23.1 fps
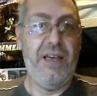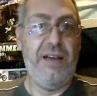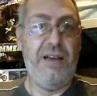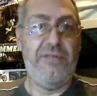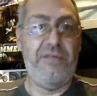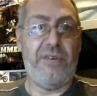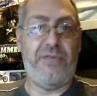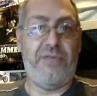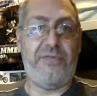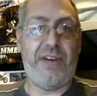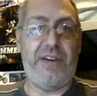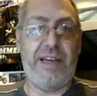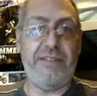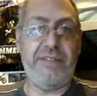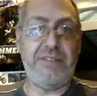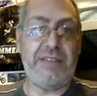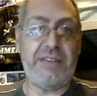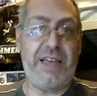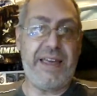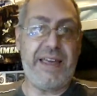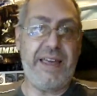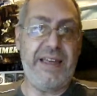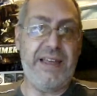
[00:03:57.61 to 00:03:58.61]
for 5
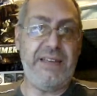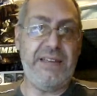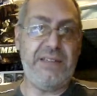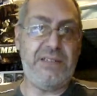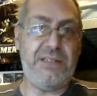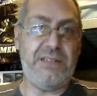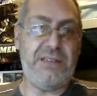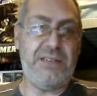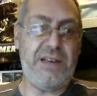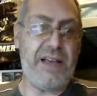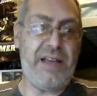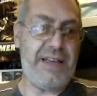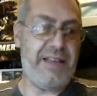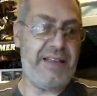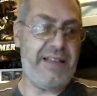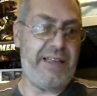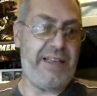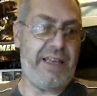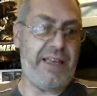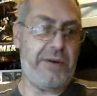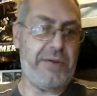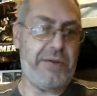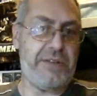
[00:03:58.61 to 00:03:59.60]
seconds, I can
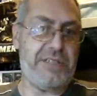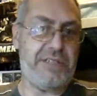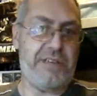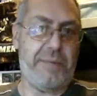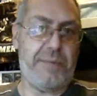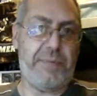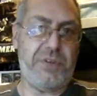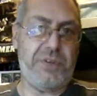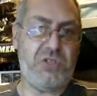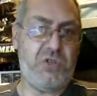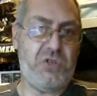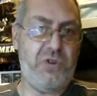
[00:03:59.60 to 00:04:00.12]
dial this up at